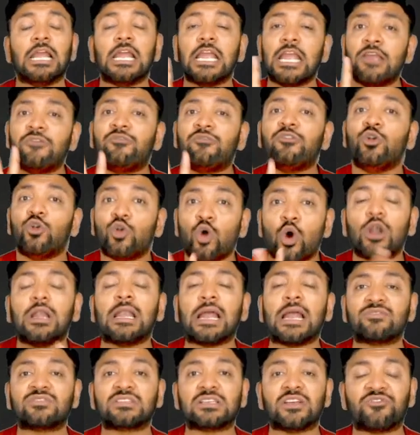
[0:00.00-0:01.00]
If you don't
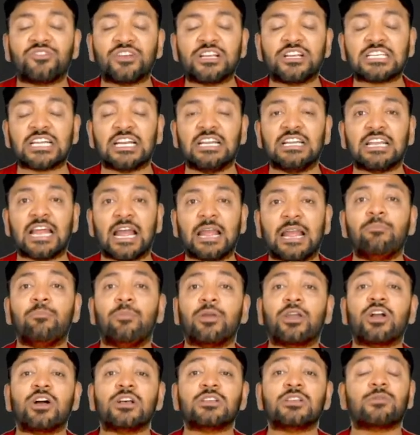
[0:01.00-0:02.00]
have sufficient time,
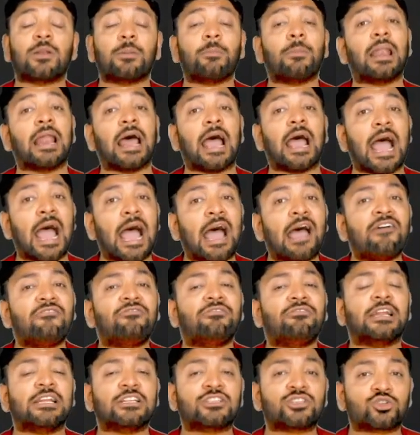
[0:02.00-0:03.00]
because from an
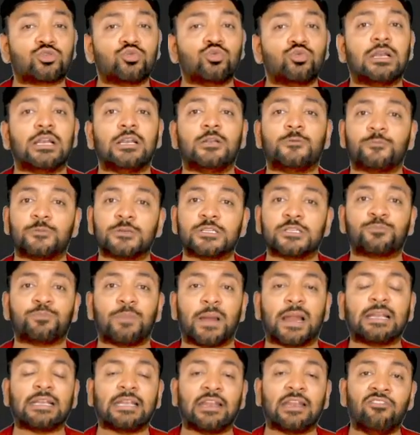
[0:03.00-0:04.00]
average student
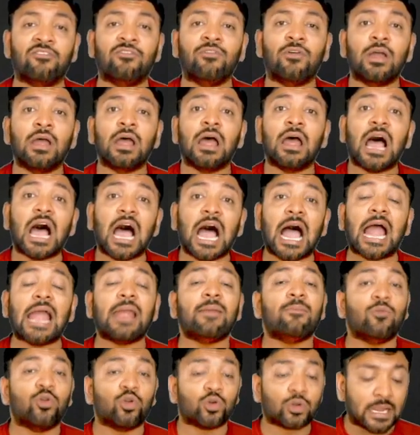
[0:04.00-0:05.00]
perspective, I
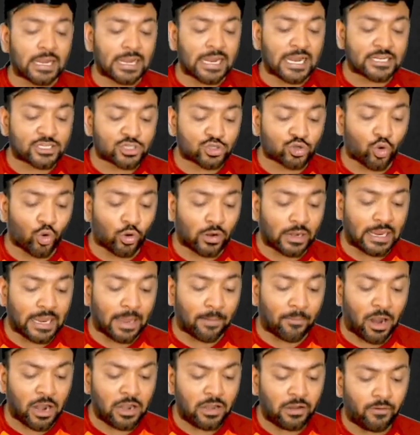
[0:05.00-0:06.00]
am looking at scoring
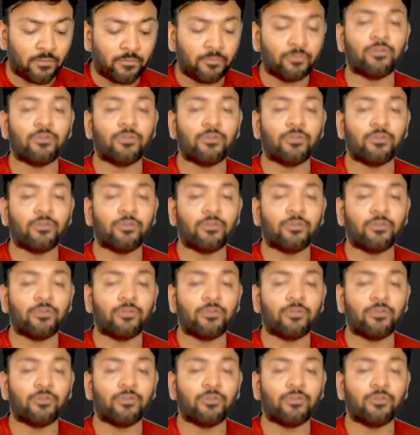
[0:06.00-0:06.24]
about